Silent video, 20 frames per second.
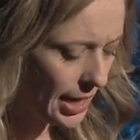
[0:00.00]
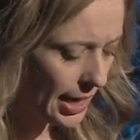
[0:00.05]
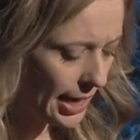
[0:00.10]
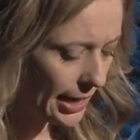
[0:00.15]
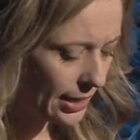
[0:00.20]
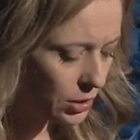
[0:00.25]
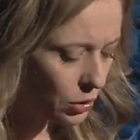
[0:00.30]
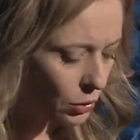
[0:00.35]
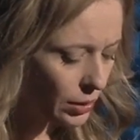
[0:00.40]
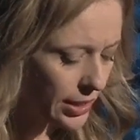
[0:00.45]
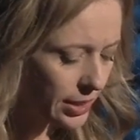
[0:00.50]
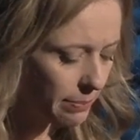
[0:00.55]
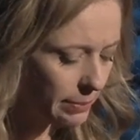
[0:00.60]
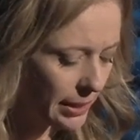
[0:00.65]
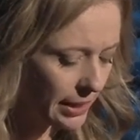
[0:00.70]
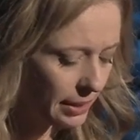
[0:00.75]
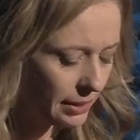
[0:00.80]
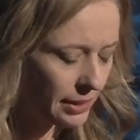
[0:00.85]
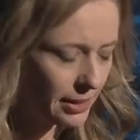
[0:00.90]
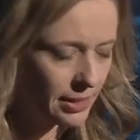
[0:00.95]
It's always
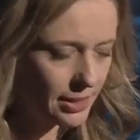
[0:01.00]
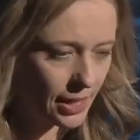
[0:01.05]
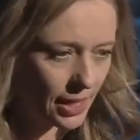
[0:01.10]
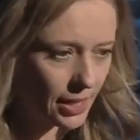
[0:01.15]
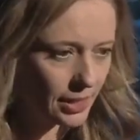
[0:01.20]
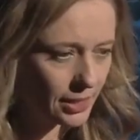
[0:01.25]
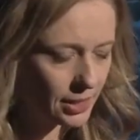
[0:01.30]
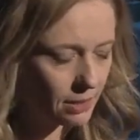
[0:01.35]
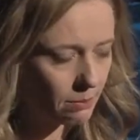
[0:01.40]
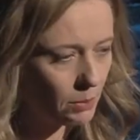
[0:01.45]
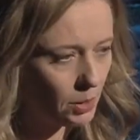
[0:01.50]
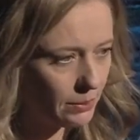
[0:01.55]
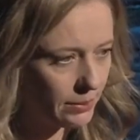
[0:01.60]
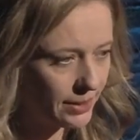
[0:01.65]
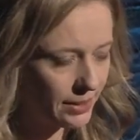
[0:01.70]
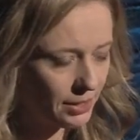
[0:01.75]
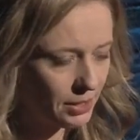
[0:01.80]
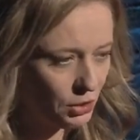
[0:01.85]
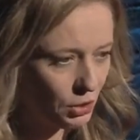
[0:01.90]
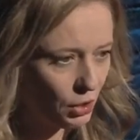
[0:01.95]
been in the darkest
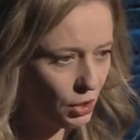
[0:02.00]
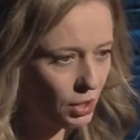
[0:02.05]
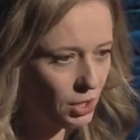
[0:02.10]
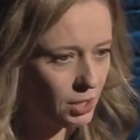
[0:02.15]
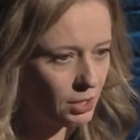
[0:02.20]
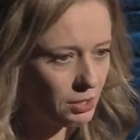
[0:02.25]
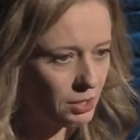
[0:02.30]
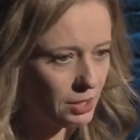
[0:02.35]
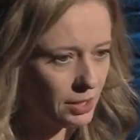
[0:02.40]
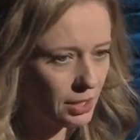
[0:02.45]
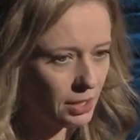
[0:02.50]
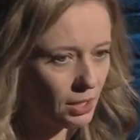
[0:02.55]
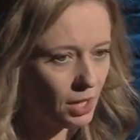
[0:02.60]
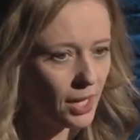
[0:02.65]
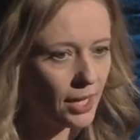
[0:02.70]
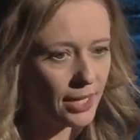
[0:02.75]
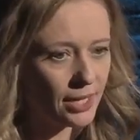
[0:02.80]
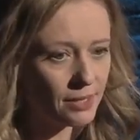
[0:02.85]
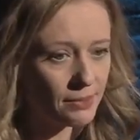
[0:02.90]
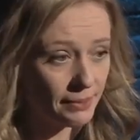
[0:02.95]
moments of the church that
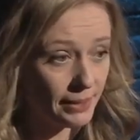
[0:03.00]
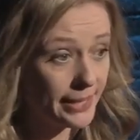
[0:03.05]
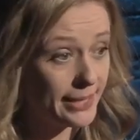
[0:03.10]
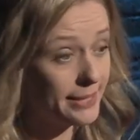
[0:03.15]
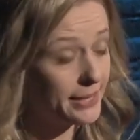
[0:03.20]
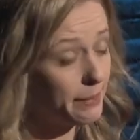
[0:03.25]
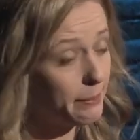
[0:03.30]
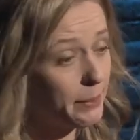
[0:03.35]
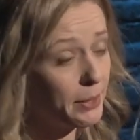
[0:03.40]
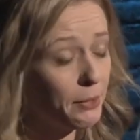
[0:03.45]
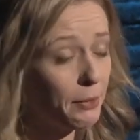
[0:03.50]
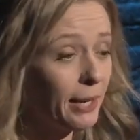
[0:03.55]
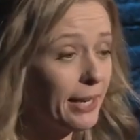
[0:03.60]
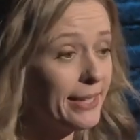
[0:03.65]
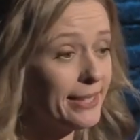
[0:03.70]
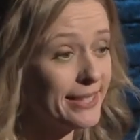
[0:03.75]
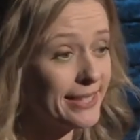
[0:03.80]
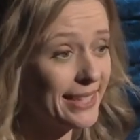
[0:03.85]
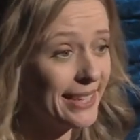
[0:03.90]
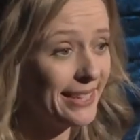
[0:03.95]
God has raised some of the
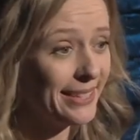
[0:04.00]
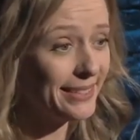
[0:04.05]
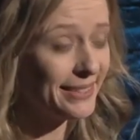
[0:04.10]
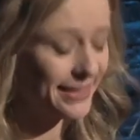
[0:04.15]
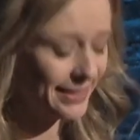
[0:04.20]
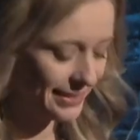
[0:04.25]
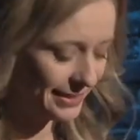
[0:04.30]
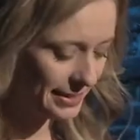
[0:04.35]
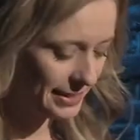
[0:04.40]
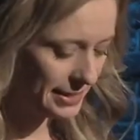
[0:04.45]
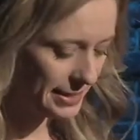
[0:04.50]
greatest saints.